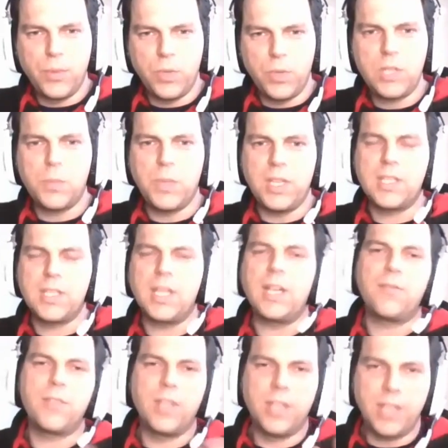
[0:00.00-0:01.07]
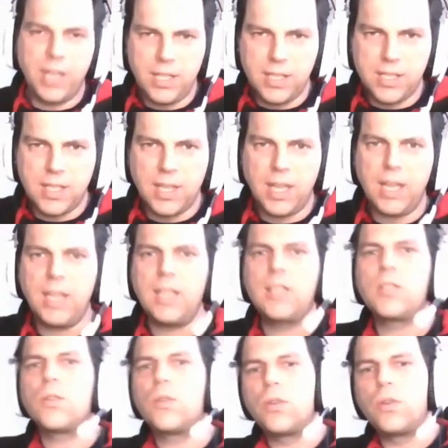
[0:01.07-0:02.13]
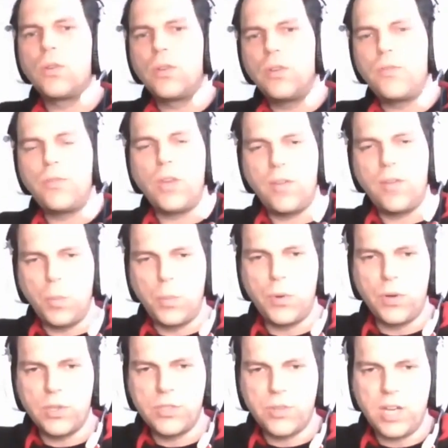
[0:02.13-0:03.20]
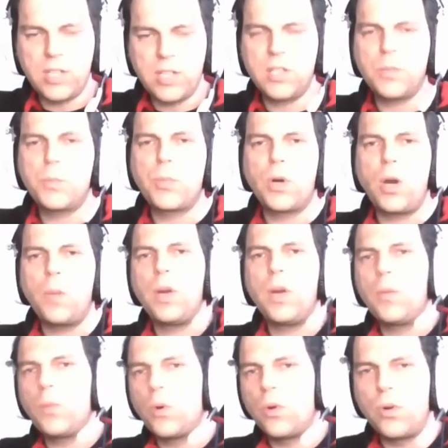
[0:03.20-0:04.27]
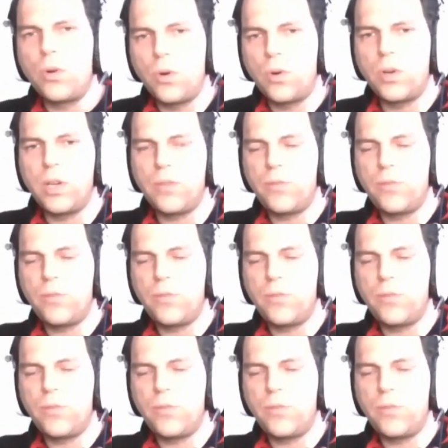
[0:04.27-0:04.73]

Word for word: which means that if the data is late or, or if you have a transient problem or, or